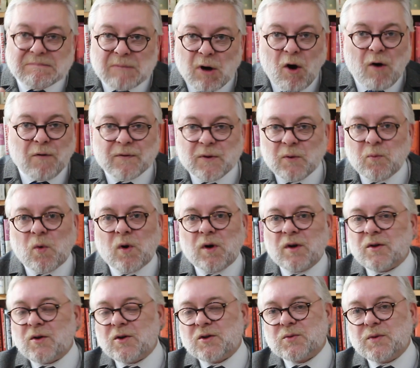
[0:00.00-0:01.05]
often one
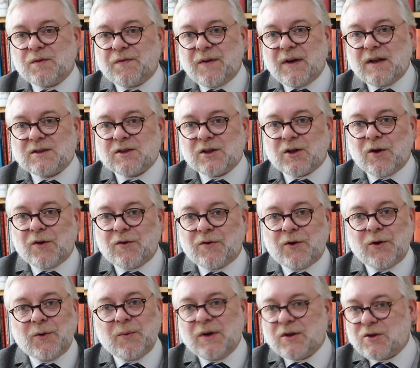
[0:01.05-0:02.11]
of those would fail to go
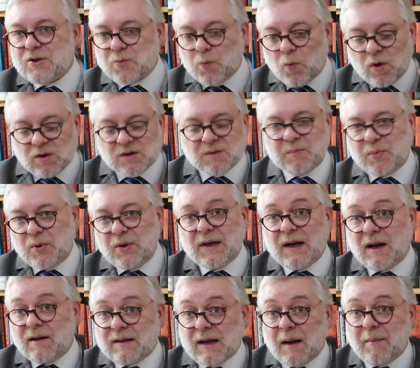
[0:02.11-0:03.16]
through. He just wasn't putting
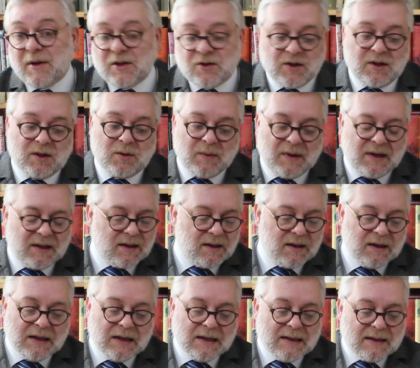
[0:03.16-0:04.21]
out damage in the way
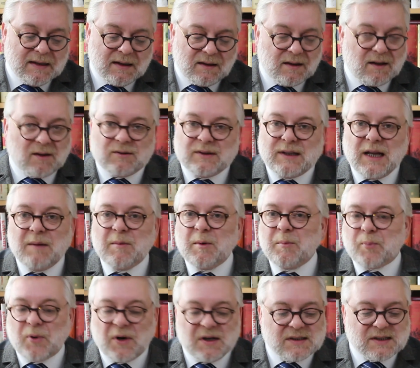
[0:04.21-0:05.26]
that Demon
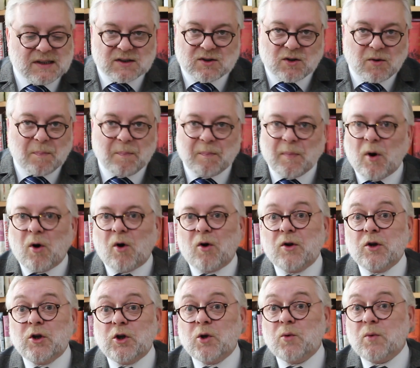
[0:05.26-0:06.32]
Princes or
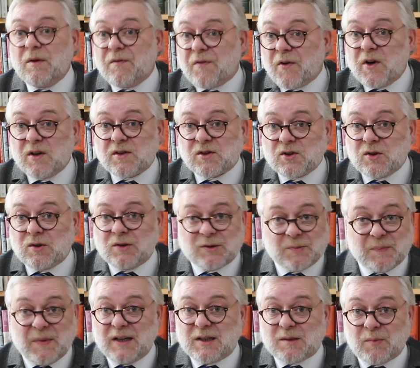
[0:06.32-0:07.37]
Universal
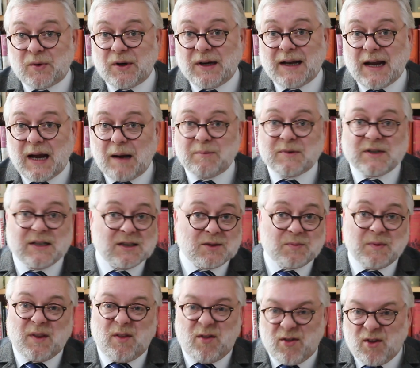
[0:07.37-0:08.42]
Space Marine Captains
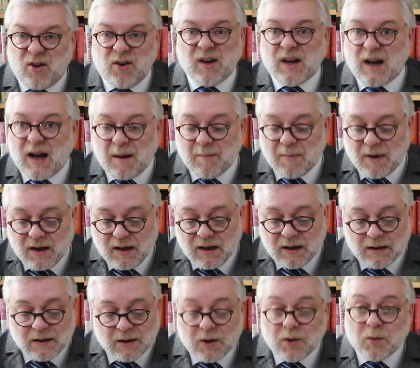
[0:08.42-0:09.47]
with Thunderhammer
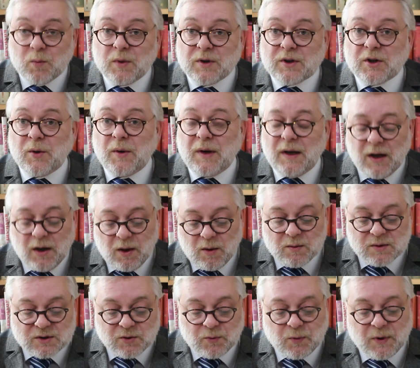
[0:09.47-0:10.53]
were doing. It
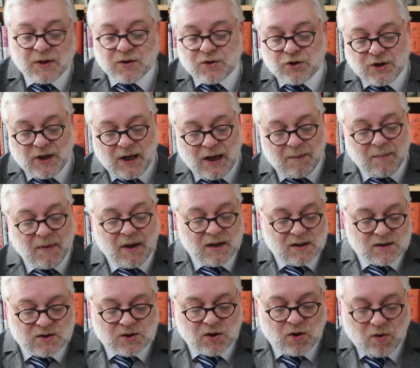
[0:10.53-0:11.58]
was a real shame.
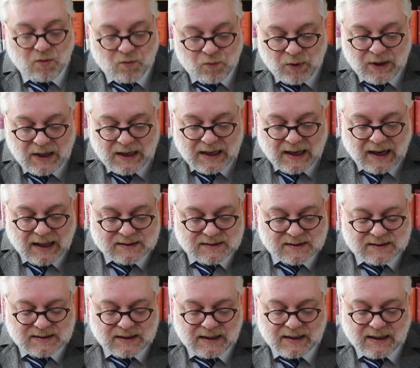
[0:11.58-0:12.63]
So really glad
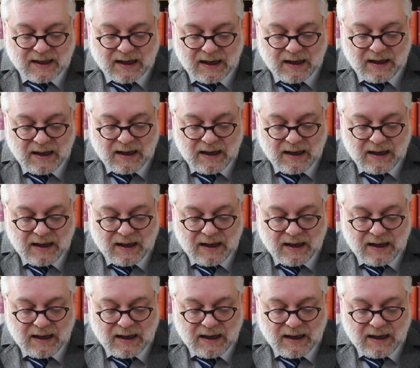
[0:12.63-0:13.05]
to see that.